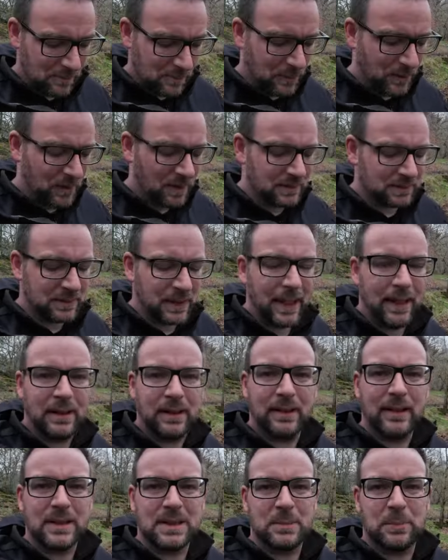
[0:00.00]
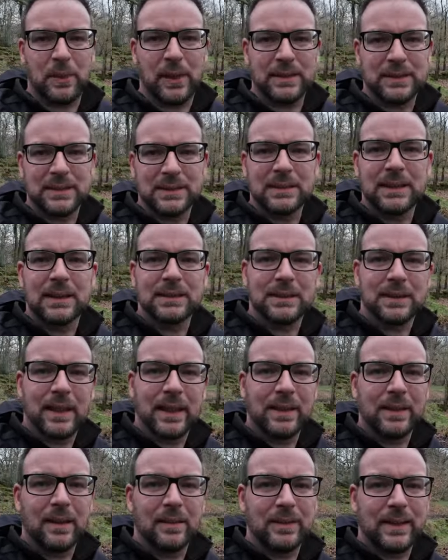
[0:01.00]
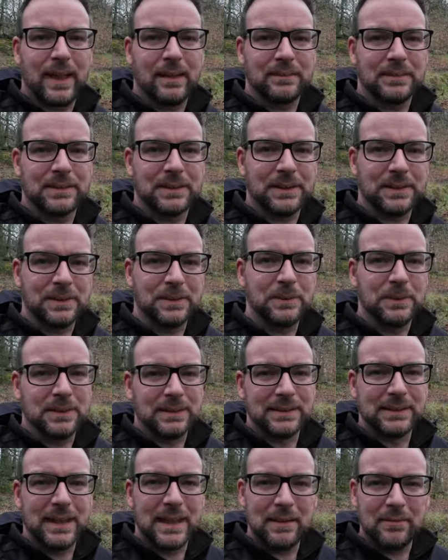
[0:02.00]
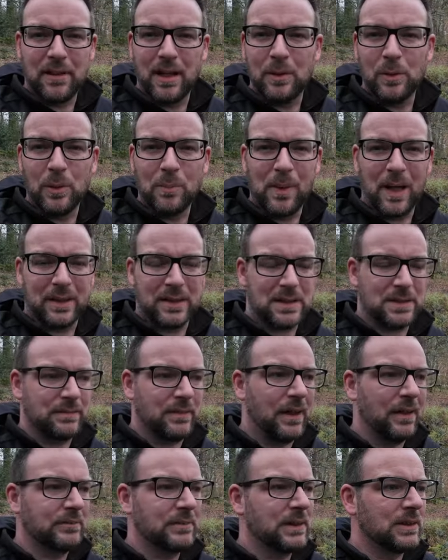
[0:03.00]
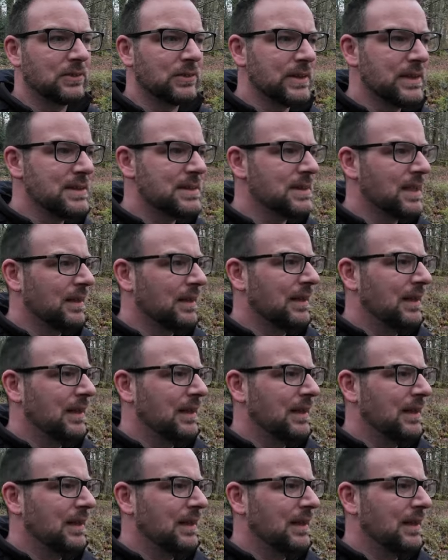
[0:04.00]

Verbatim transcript: but on AliExpress it says that they go down to 0 or -5 degrees.